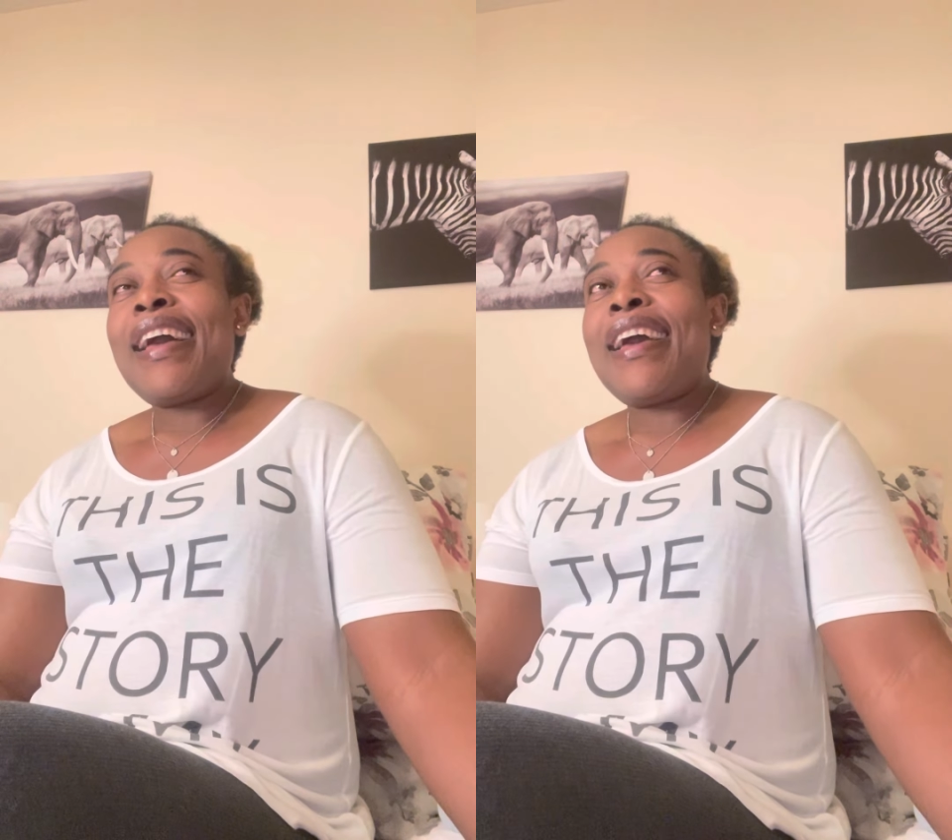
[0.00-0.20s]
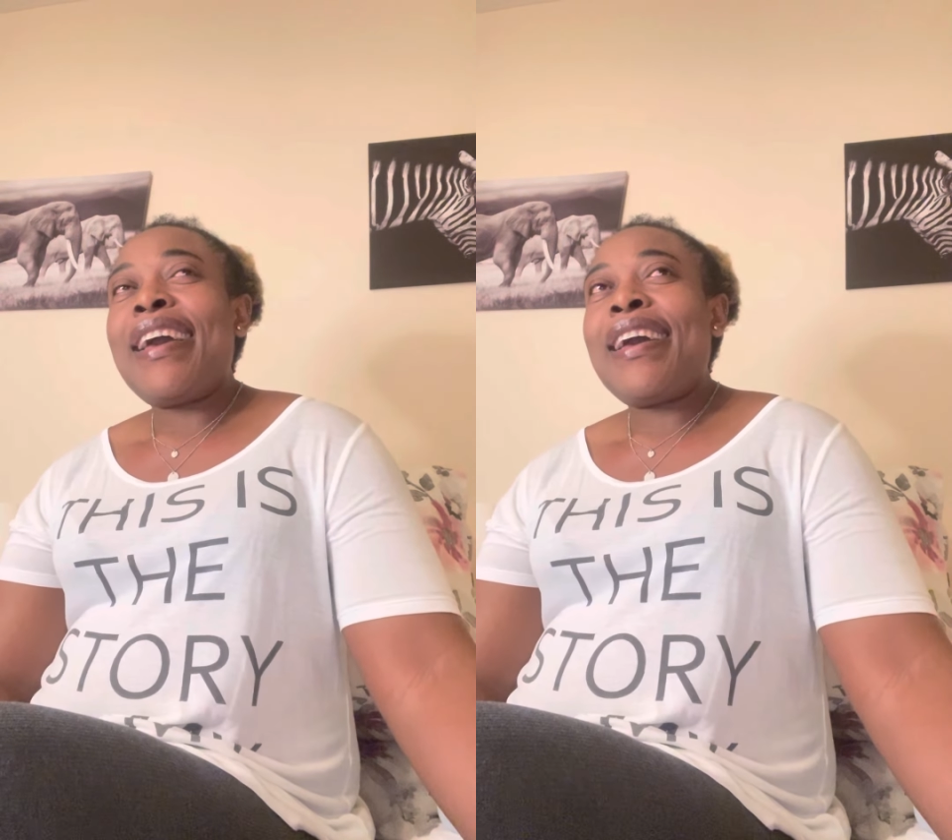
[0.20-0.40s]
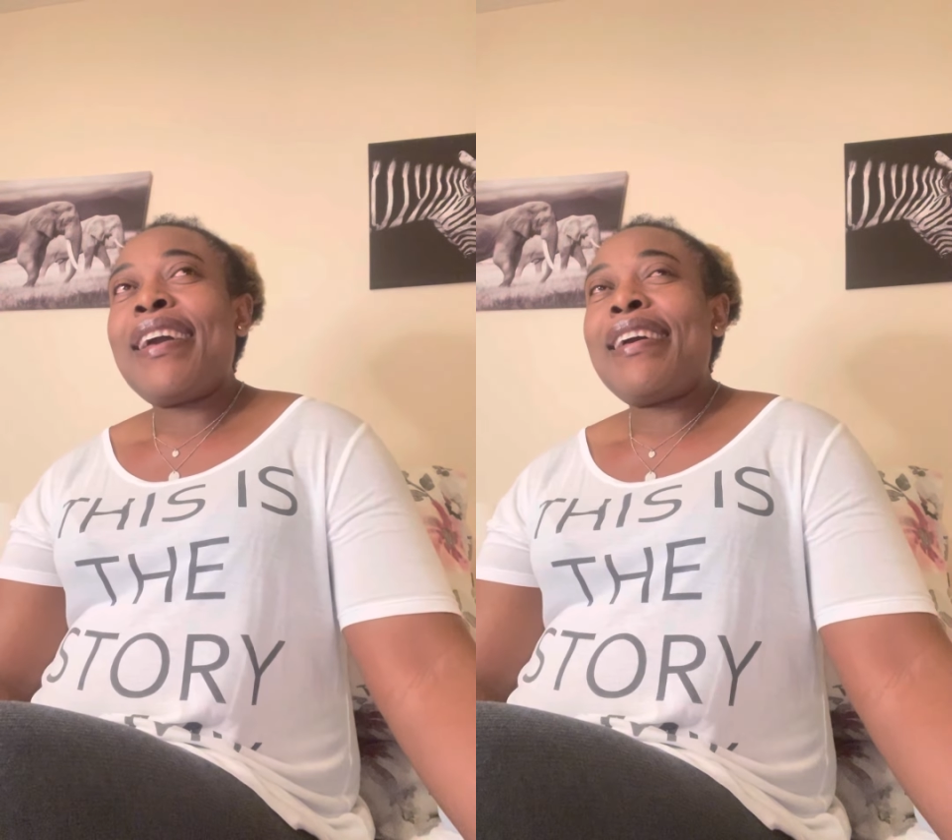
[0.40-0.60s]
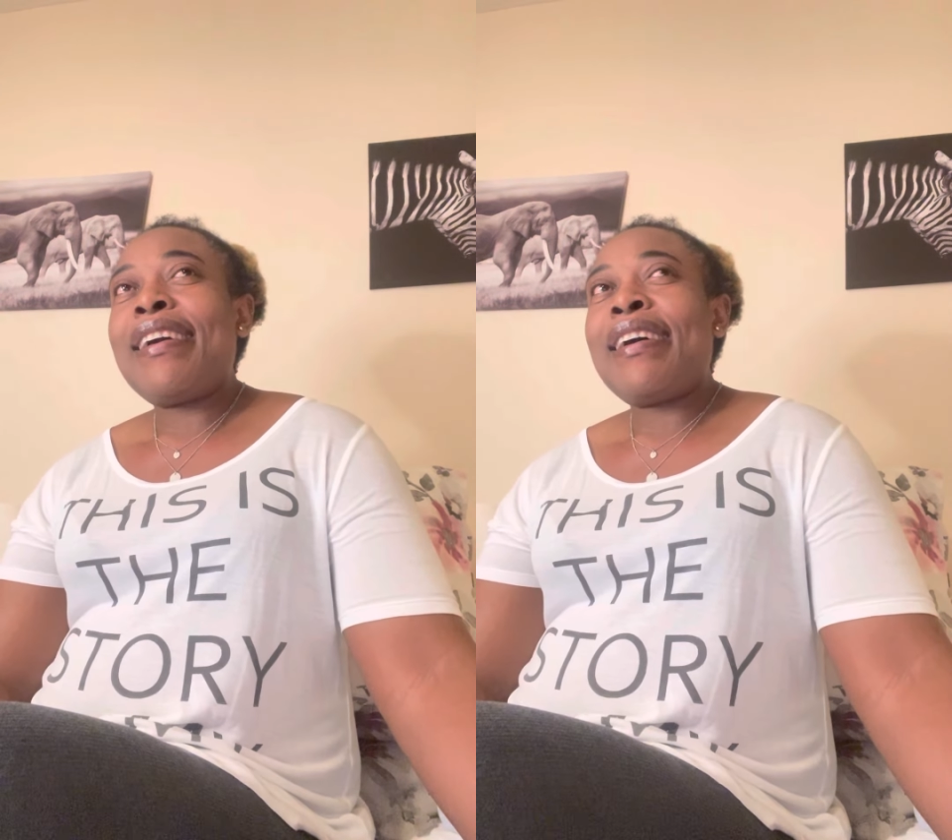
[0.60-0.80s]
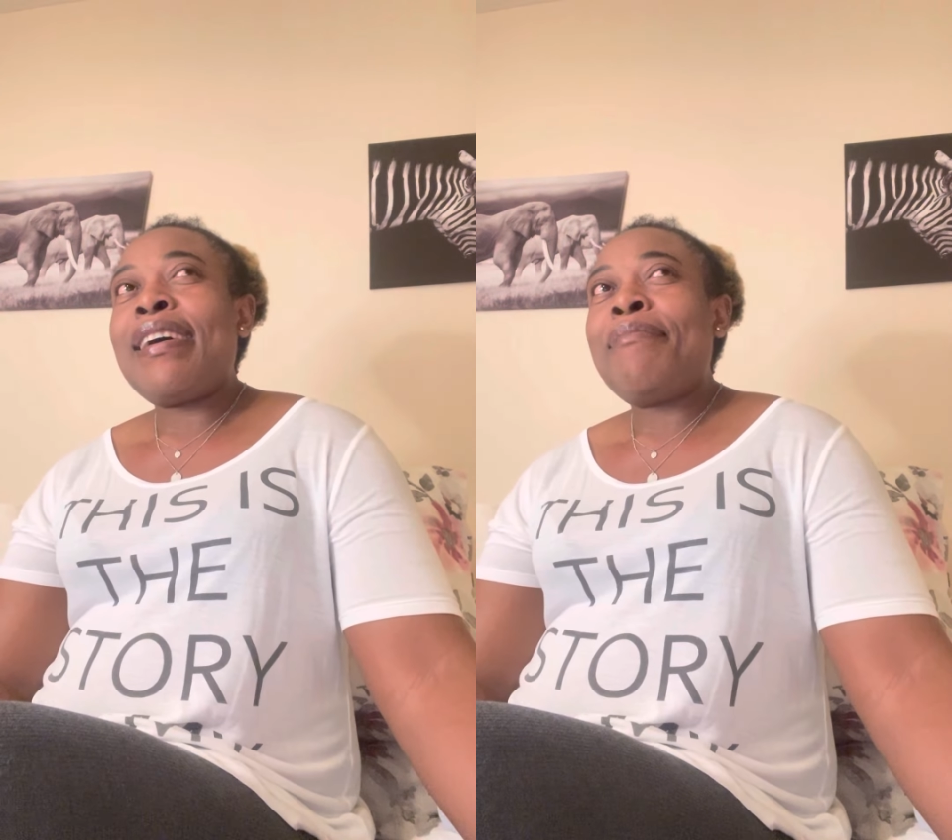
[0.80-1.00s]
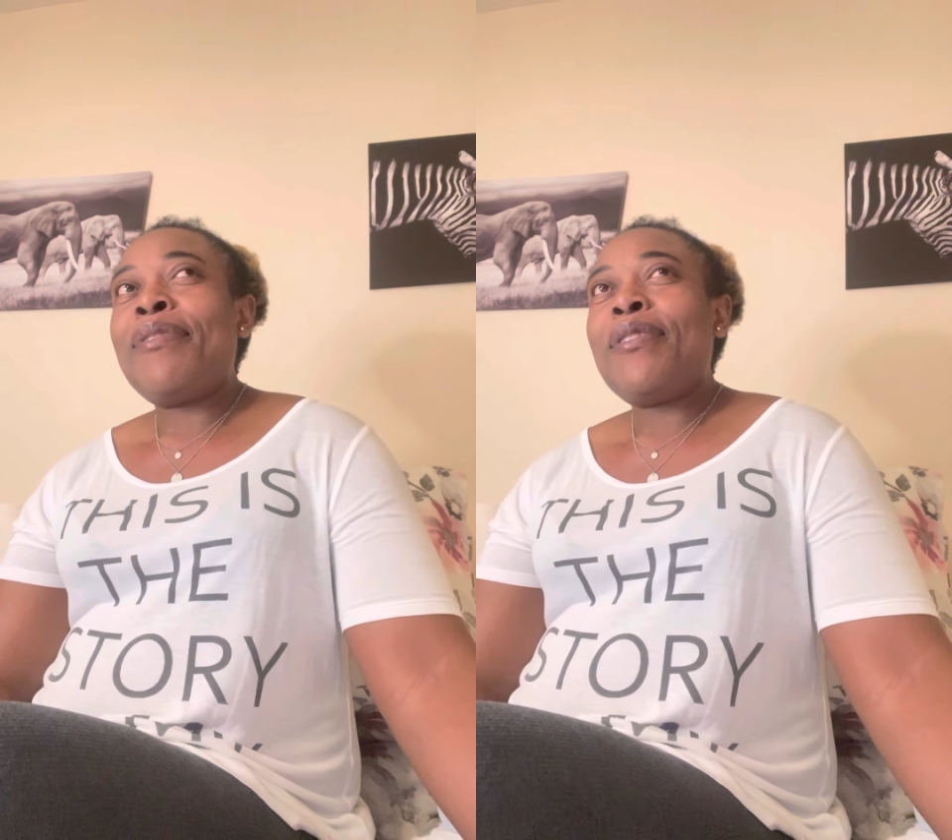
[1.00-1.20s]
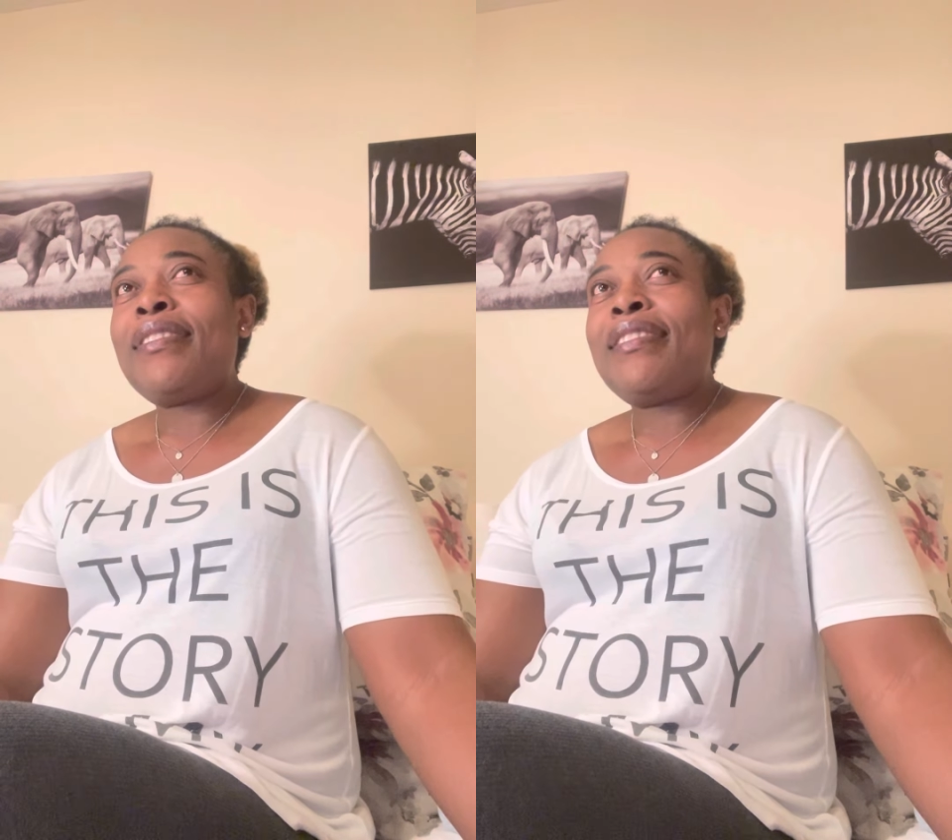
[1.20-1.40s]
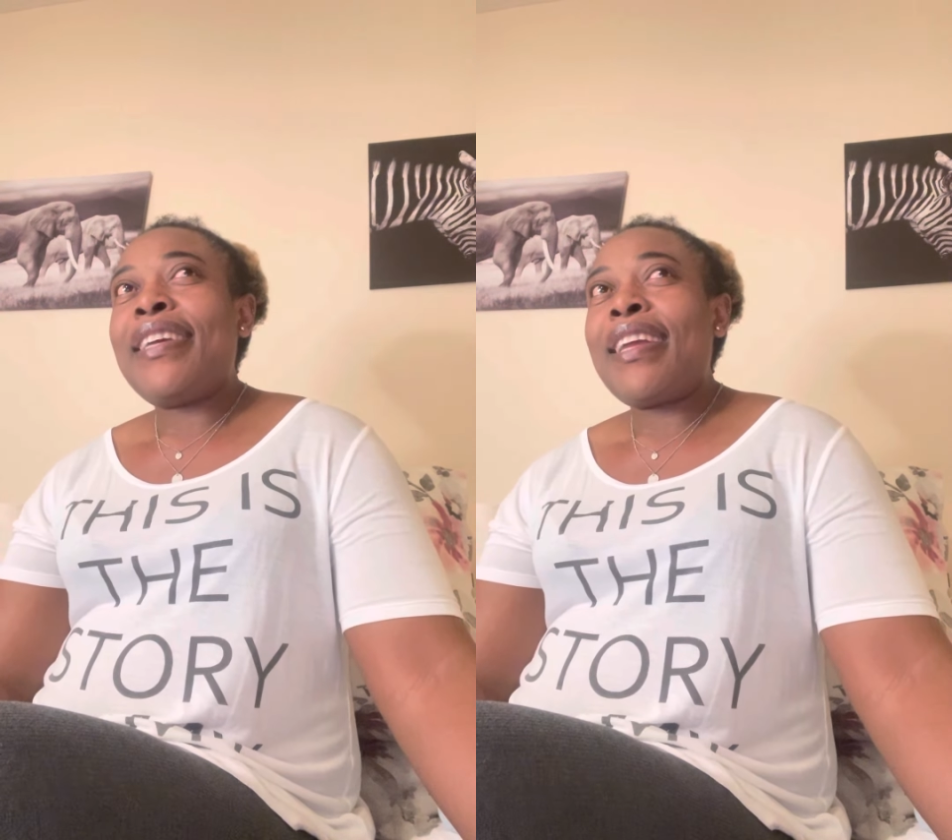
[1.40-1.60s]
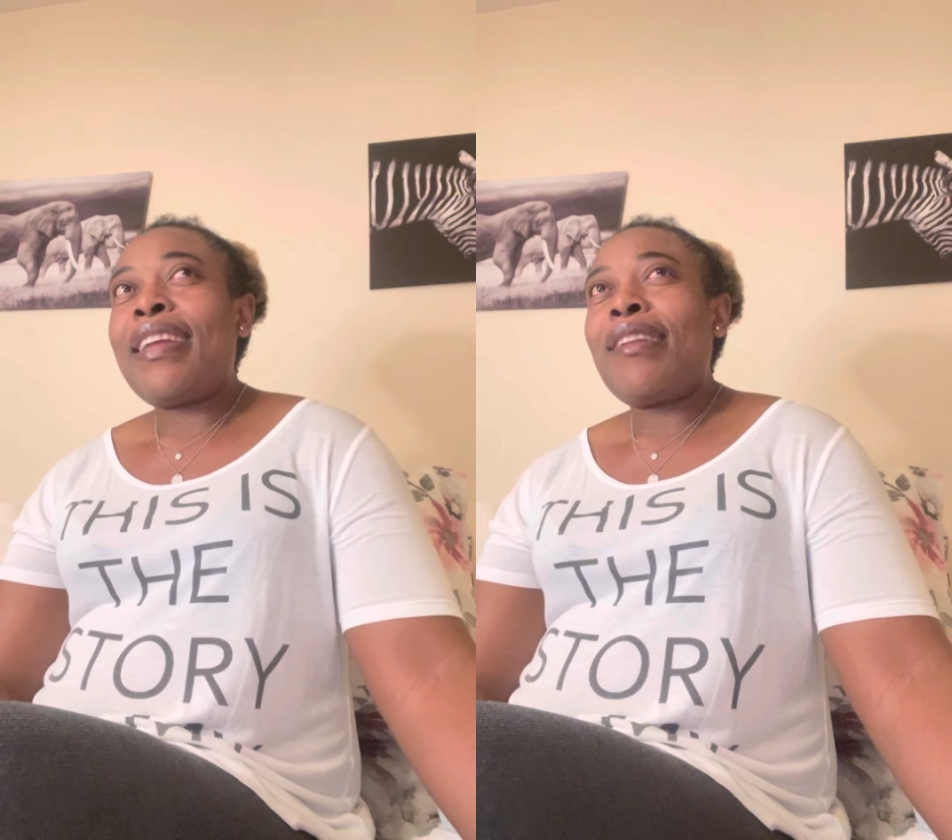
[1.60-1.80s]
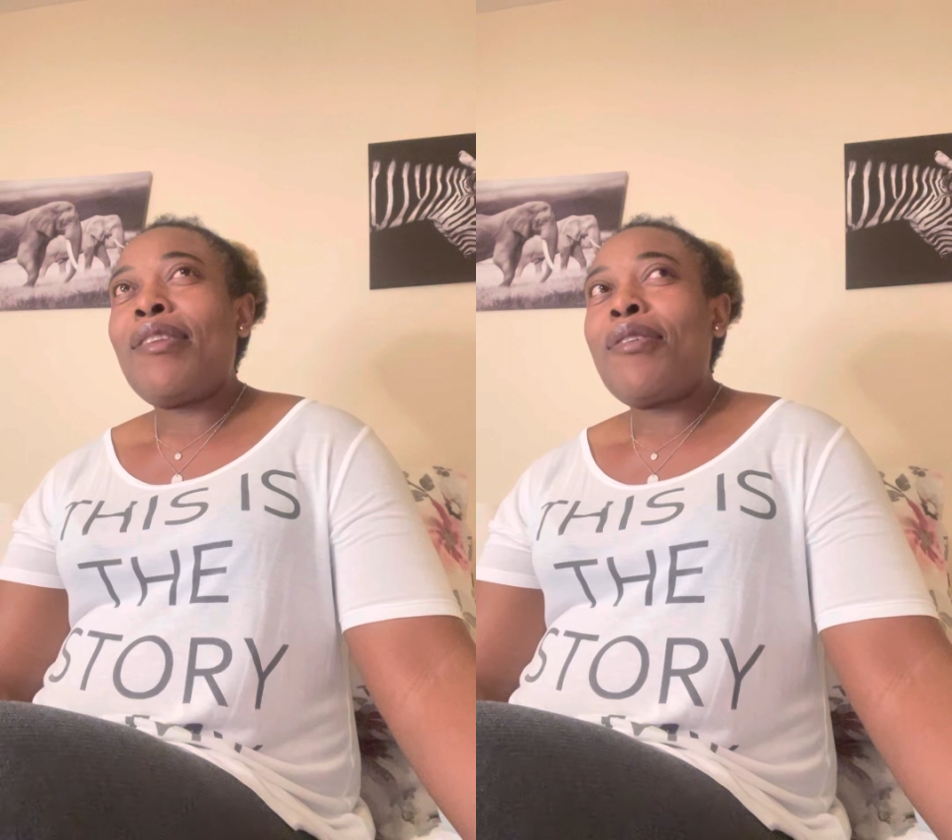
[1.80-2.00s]
uh, I'm not
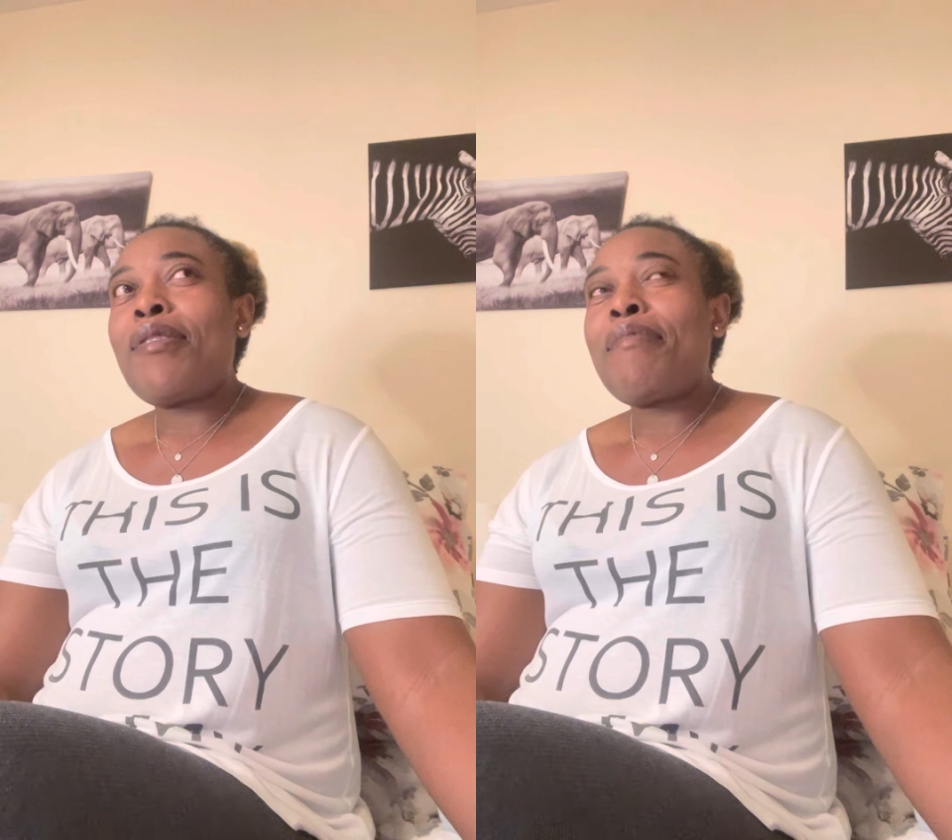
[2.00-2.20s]
taking long